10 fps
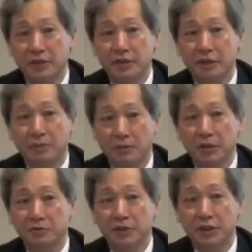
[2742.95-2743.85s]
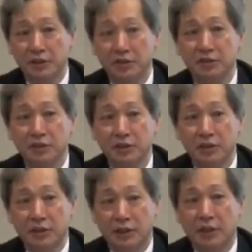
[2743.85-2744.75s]
in their public relations
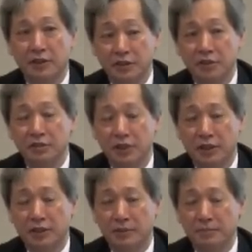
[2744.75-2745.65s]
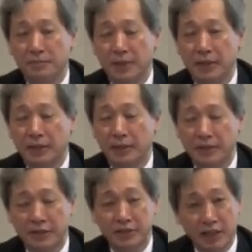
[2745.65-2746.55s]
uh, this, um,
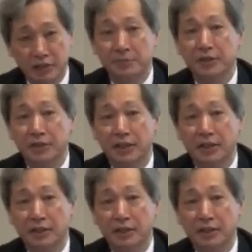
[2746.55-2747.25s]
uh, in this aspect.